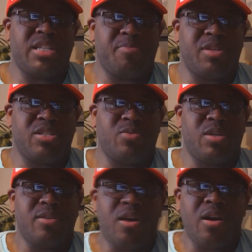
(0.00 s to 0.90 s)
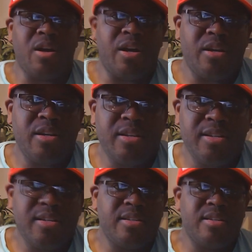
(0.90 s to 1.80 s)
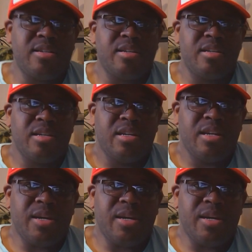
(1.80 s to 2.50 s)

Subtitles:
now let's join our racers at the starting line.